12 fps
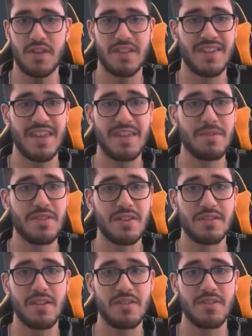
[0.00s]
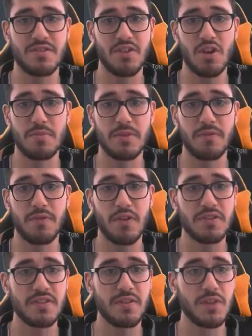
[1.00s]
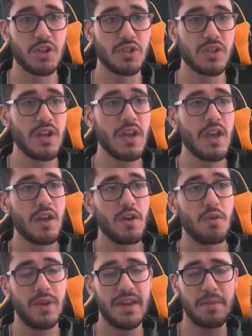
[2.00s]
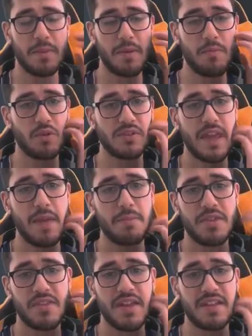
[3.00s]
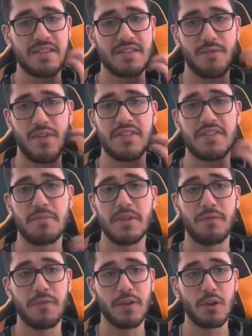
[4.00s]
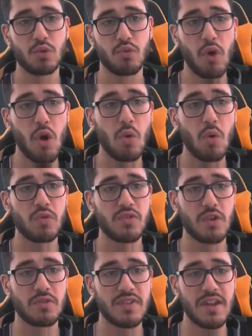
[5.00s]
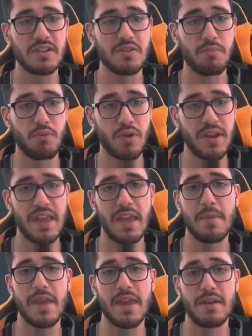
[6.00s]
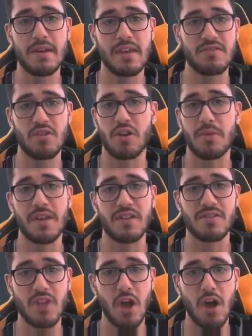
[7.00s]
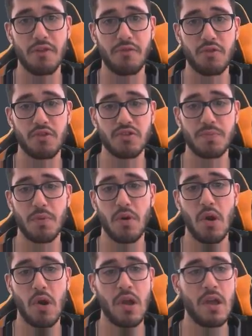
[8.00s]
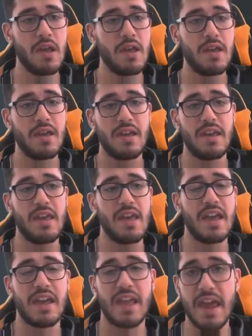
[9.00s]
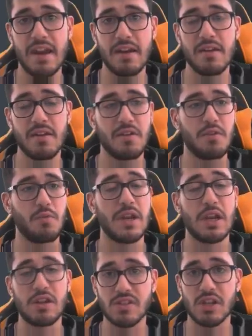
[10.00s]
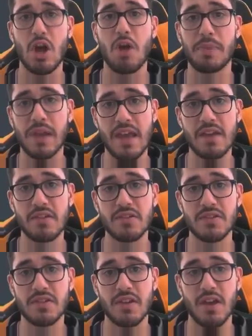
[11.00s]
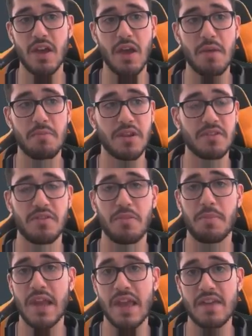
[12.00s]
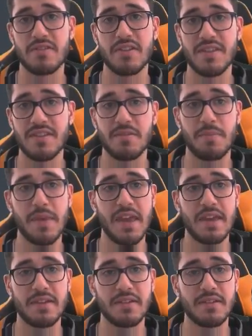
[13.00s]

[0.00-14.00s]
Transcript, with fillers: a team in the in the Serbian first division. We need a bit more depth in that defensive midfield role, so I decided to bring him in. He's not going to be a starter for us, but again, we lost a lot of players um, because of the players that disappeared